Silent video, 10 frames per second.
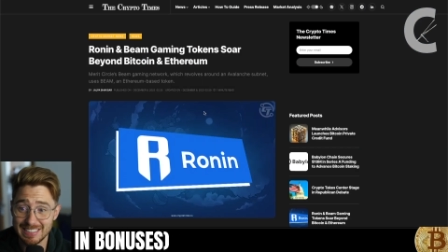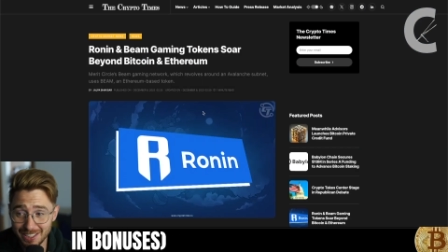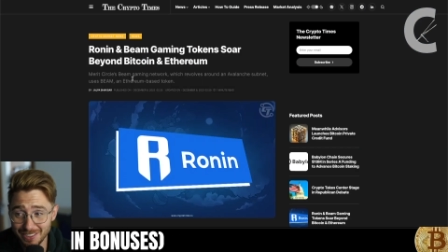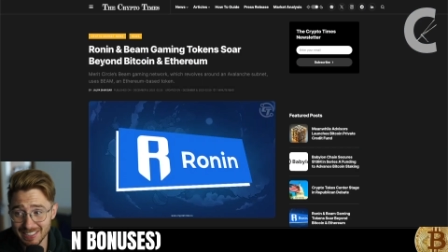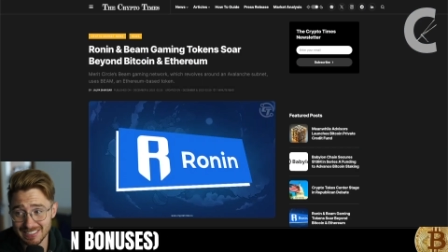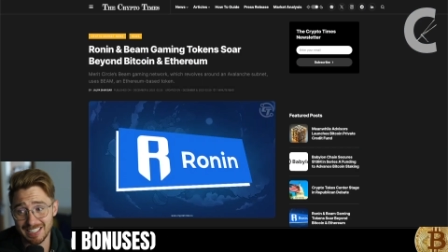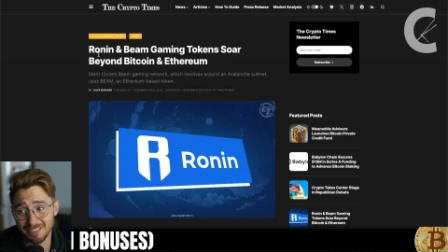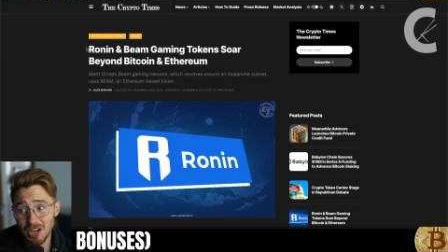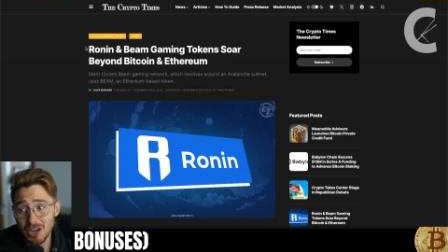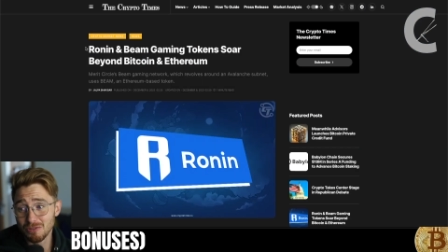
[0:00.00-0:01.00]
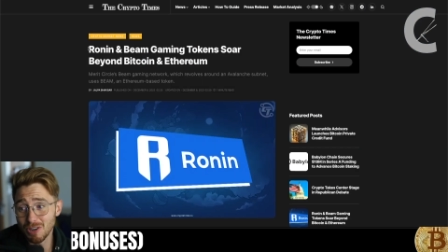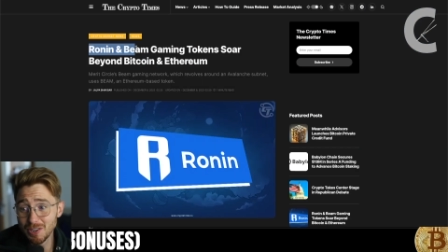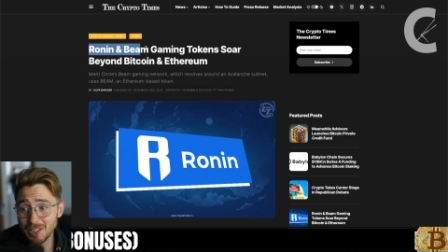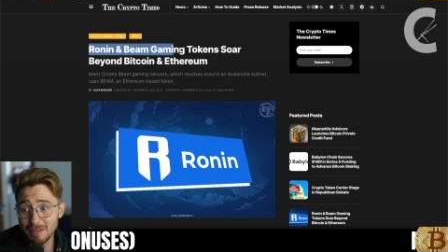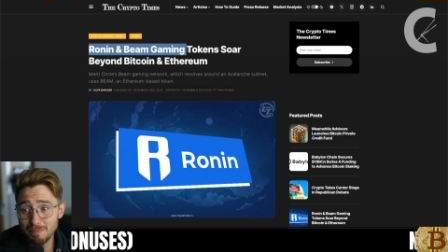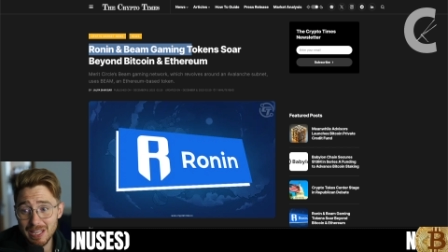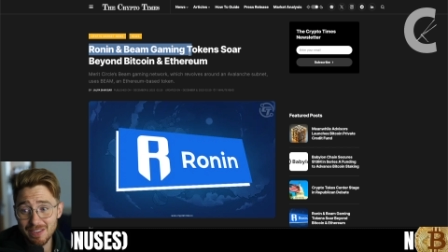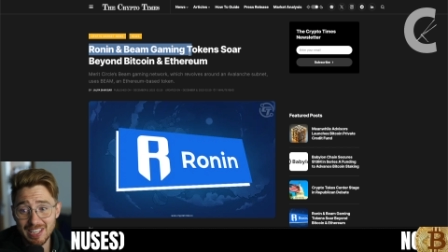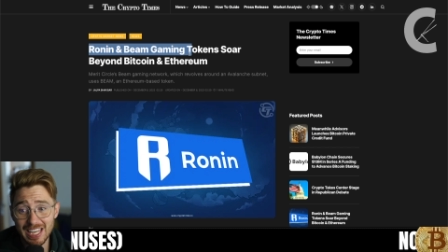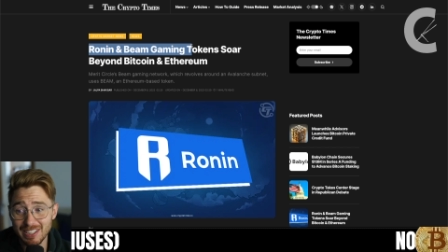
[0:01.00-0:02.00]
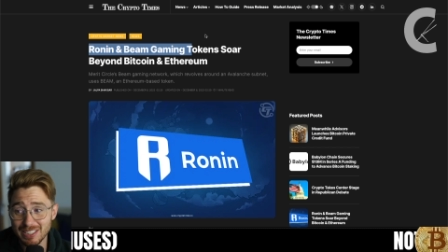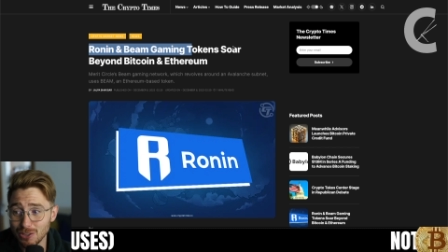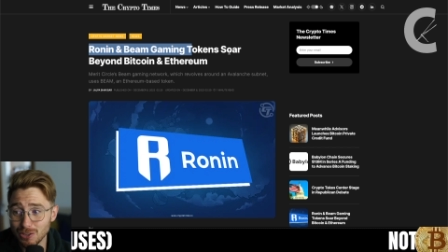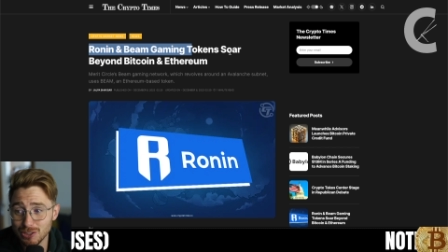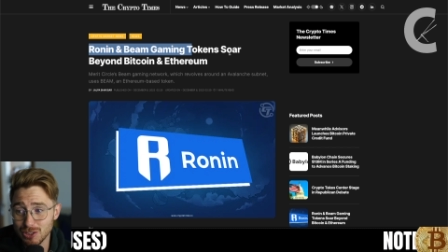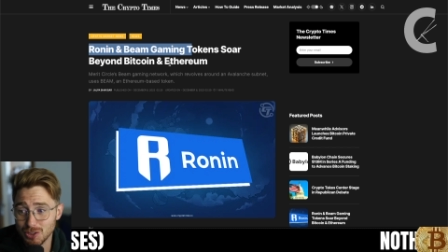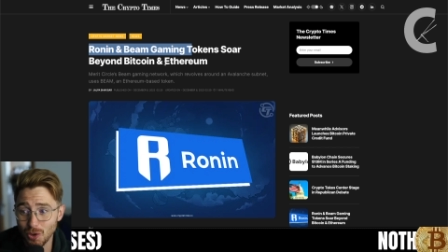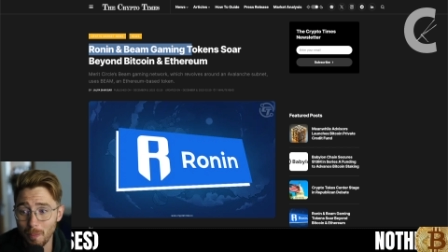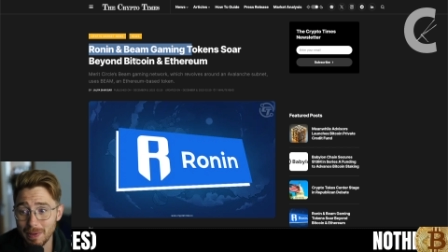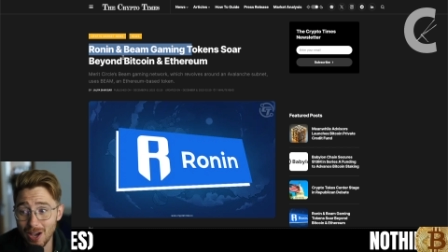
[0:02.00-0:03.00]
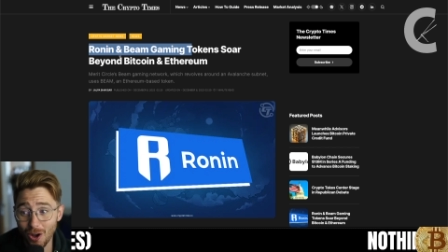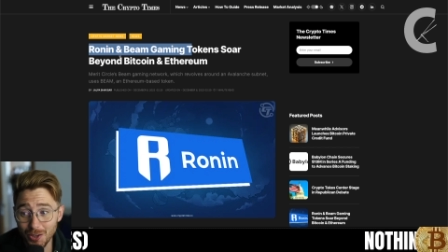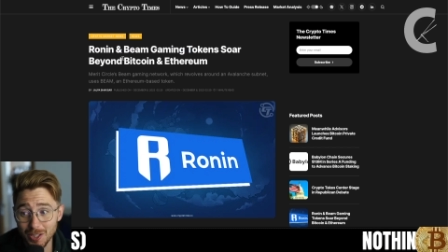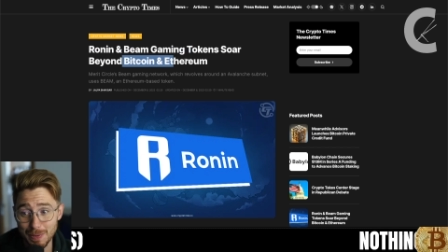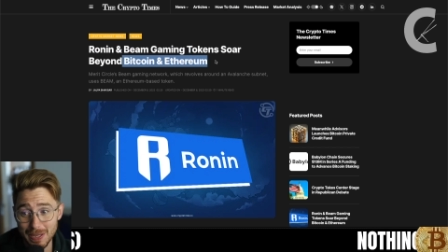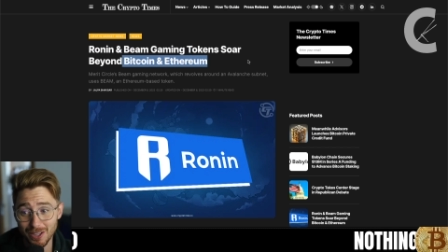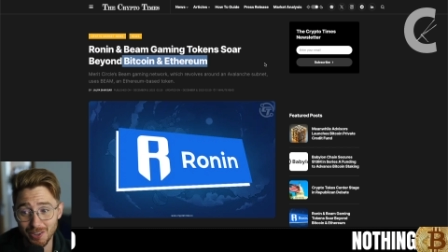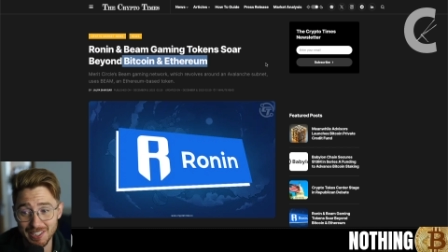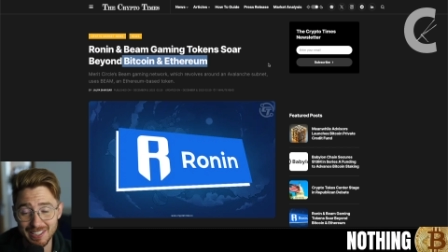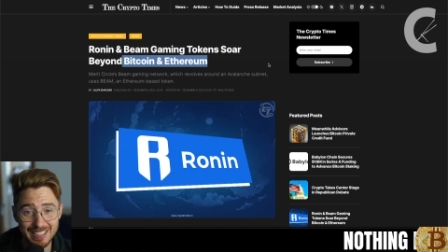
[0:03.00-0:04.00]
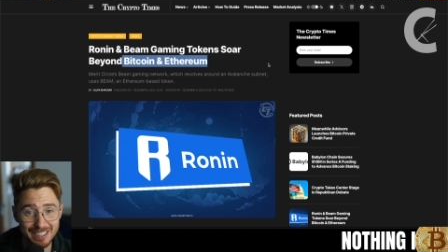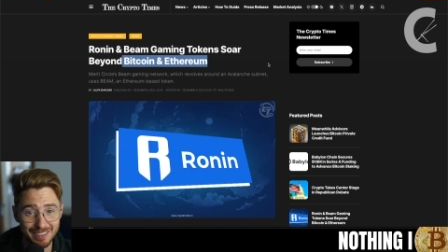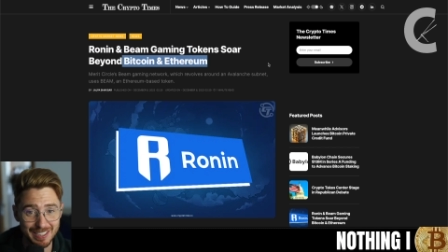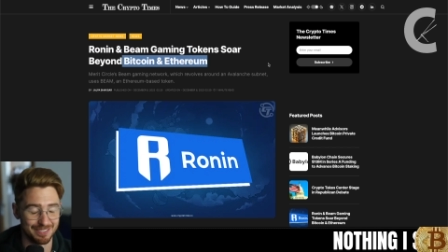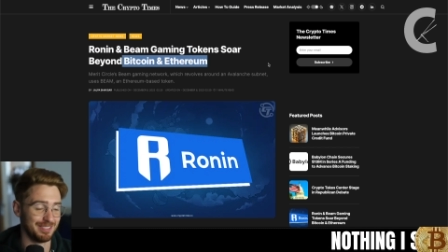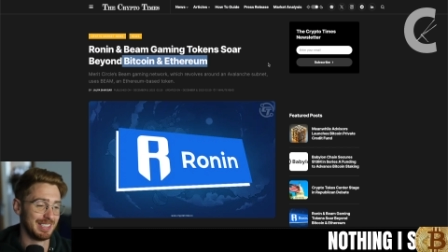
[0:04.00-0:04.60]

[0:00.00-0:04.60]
Serious stuff. Ronin and Beam gaming tokens soar beyond Bitcoin and Ethereum.